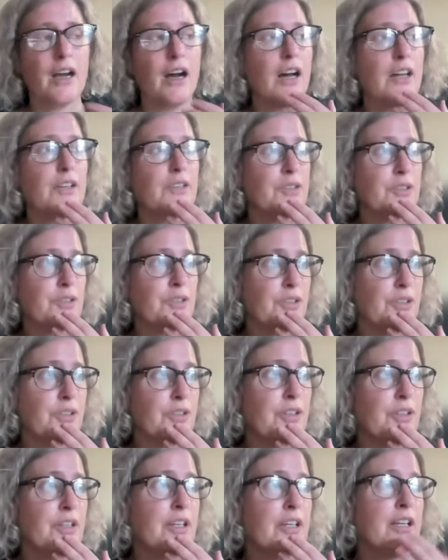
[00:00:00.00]

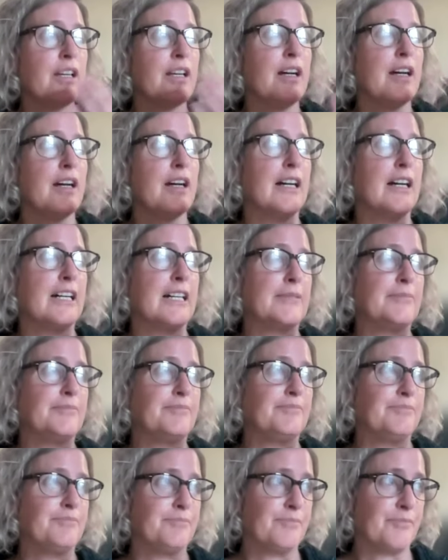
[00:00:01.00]
under
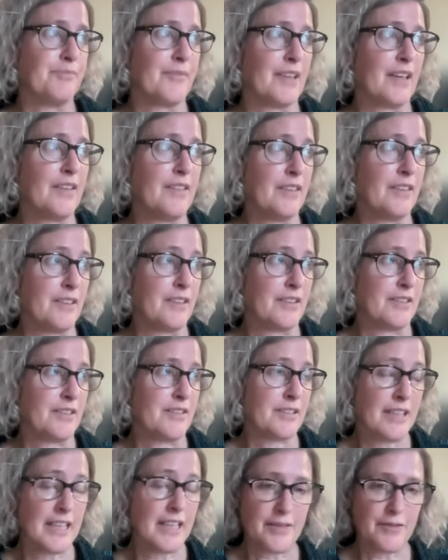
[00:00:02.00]
um, the
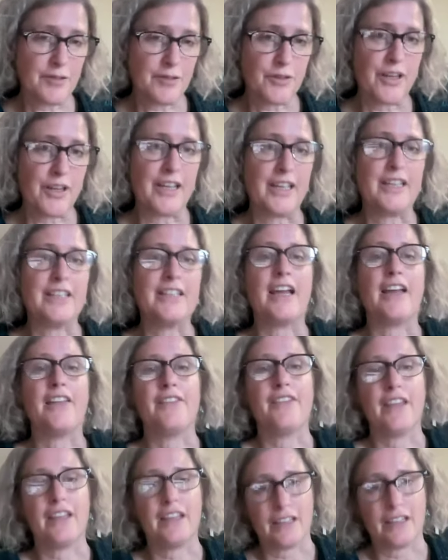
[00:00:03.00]
slave trade
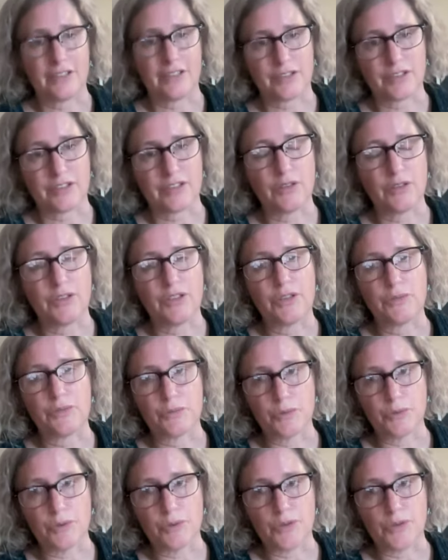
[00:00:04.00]
and then under colonial
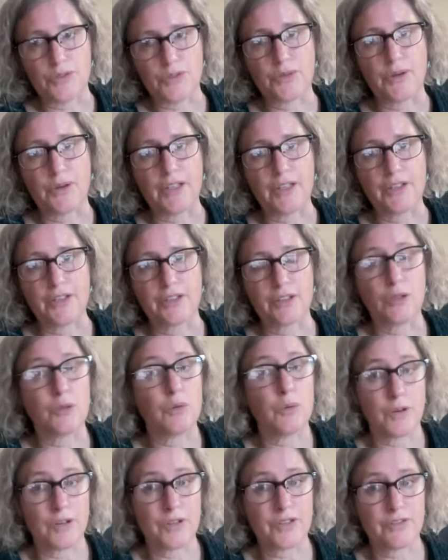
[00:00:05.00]
rule. So under a
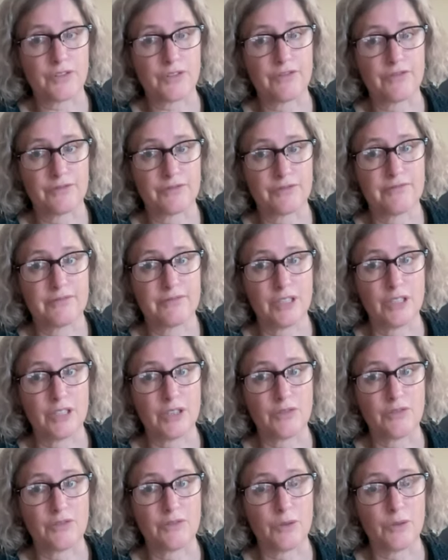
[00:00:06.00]
course of you
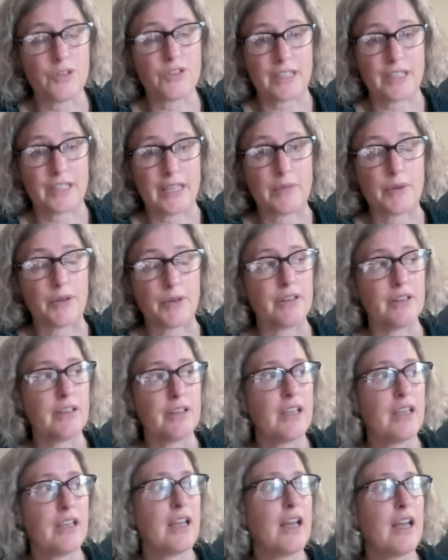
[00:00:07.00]
know, forced labor.
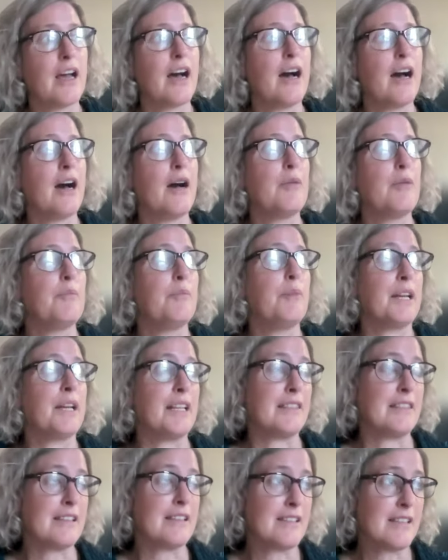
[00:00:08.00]
Um, but
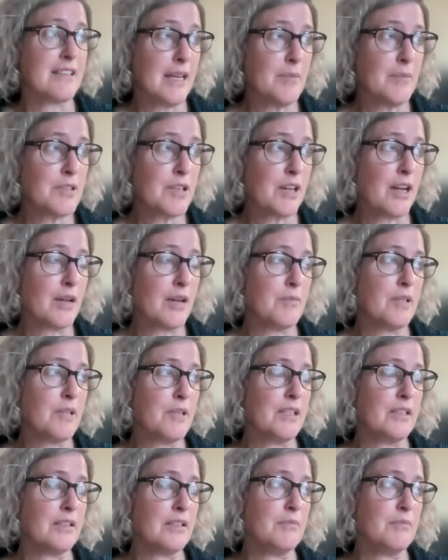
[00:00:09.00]
at the same time,
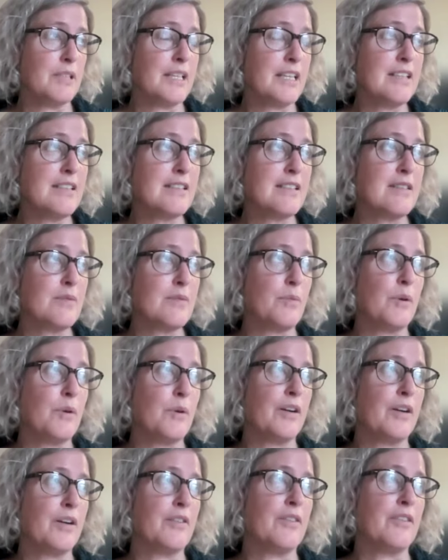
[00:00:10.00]
in places
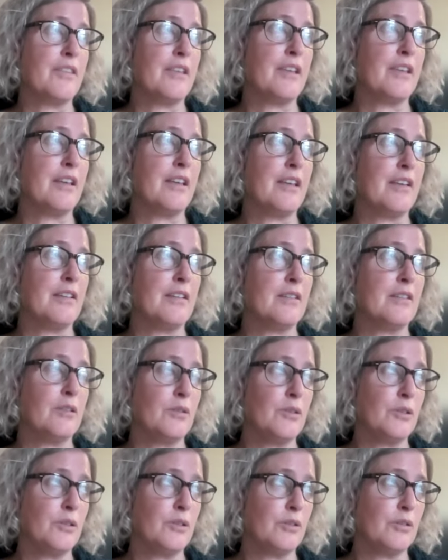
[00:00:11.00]
where the
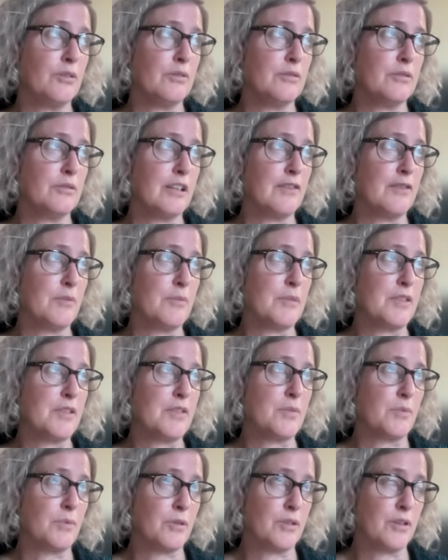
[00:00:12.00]
colonial
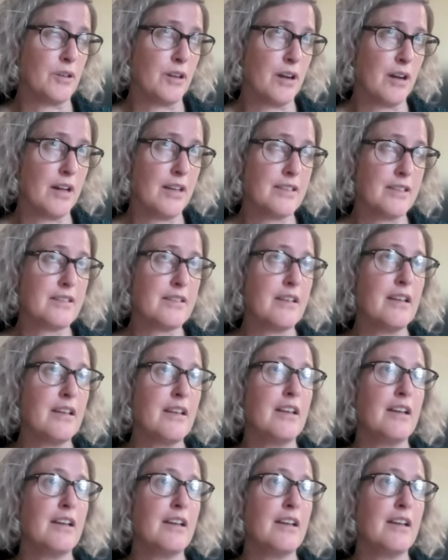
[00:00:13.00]
governments were not